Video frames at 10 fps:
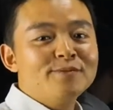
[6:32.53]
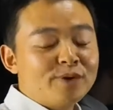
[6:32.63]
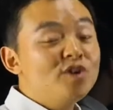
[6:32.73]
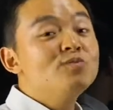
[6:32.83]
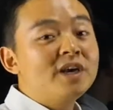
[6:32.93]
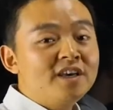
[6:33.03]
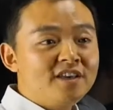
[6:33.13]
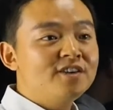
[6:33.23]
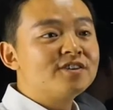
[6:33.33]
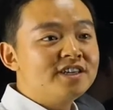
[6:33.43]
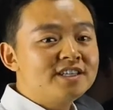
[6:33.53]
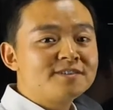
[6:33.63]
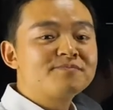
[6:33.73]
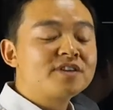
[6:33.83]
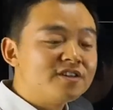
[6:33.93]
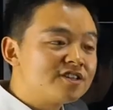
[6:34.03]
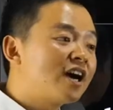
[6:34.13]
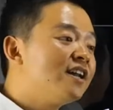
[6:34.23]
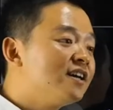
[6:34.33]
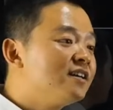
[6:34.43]
but you may hear it in
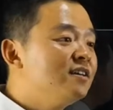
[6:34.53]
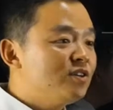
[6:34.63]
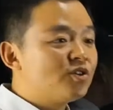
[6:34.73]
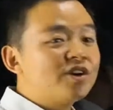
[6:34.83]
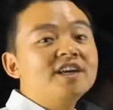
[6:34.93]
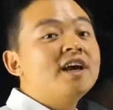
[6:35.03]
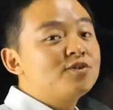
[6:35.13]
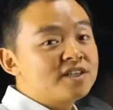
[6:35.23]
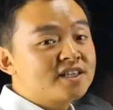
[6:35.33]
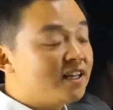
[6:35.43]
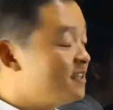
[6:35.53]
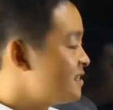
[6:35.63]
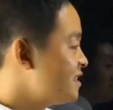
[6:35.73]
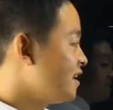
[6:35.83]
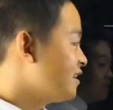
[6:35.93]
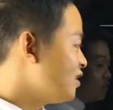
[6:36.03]
China or in HSK listening.